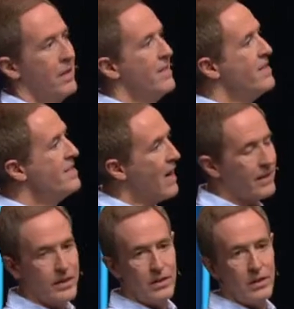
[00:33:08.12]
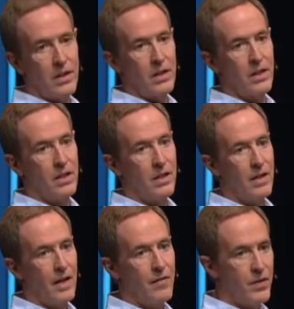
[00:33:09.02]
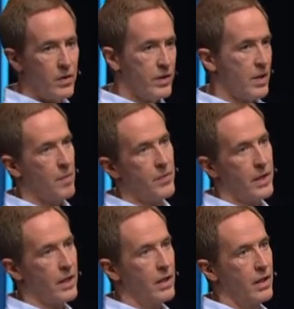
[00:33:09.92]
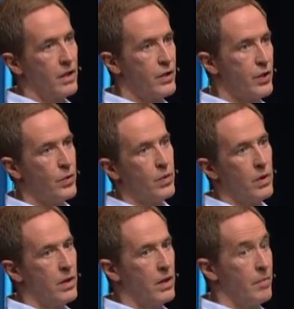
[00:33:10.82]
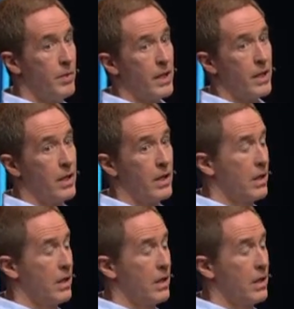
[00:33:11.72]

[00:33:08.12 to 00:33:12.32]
not to look if there is something to be